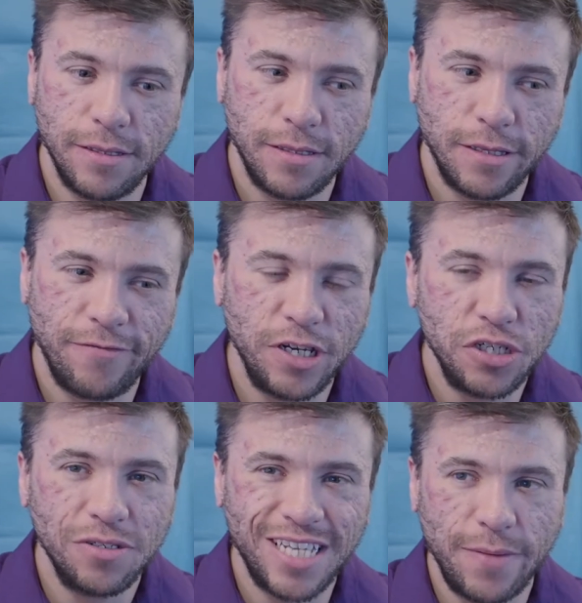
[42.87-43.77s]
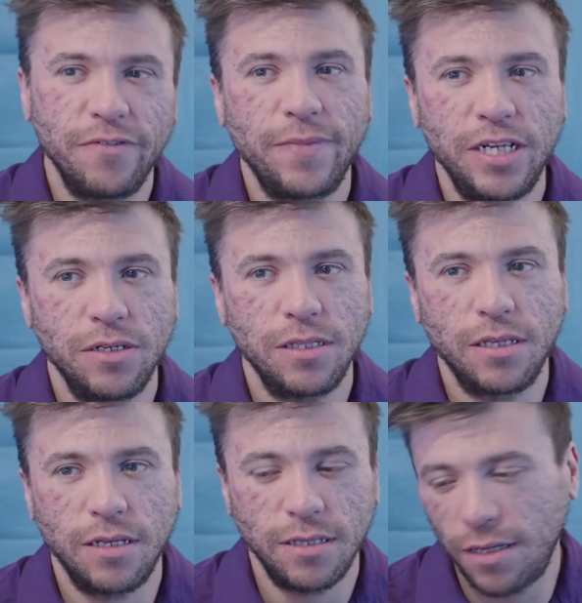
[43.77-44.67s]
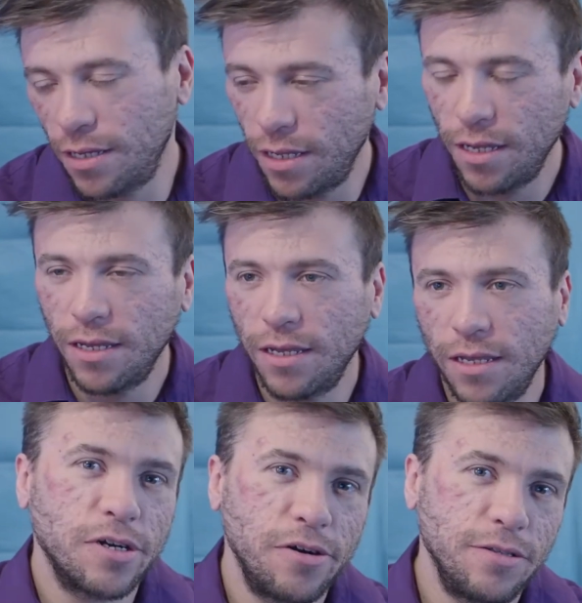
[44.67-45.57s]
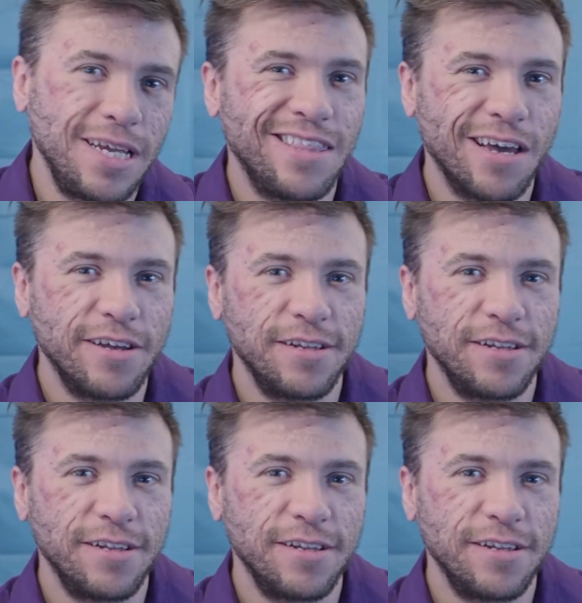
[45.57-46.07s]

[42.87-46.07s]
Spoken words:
The official name of my the currently the